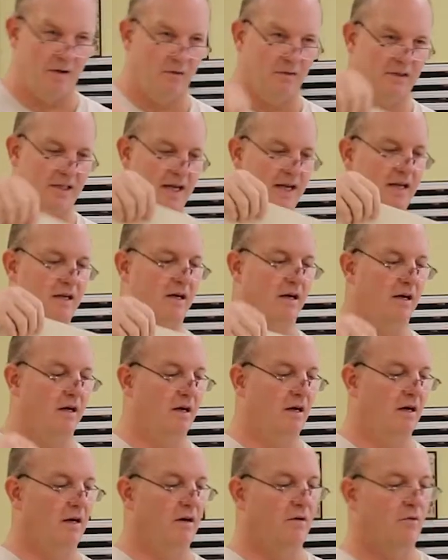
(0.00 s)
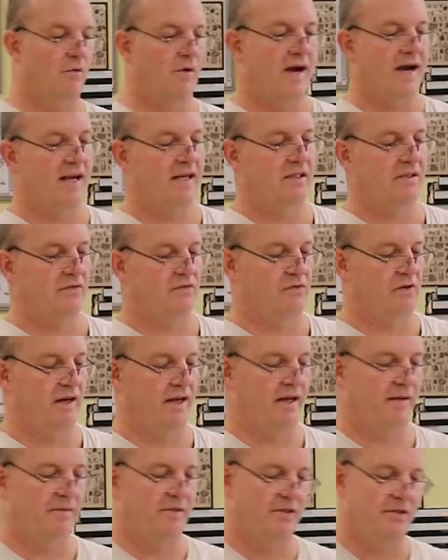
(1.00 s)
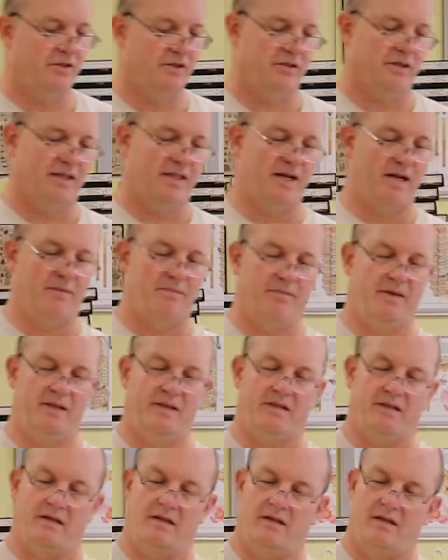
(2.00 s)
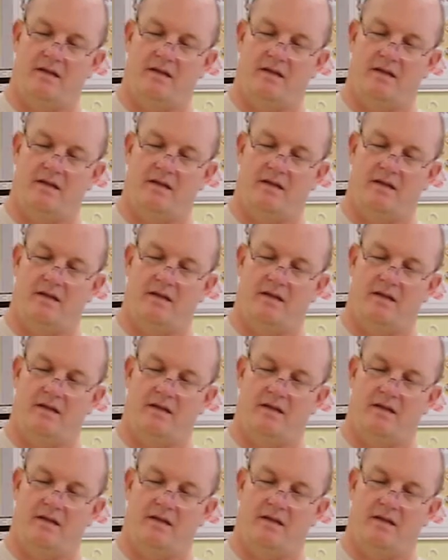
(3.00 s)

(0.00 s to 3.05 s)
we'll take our wax frame. It's usually got a piece of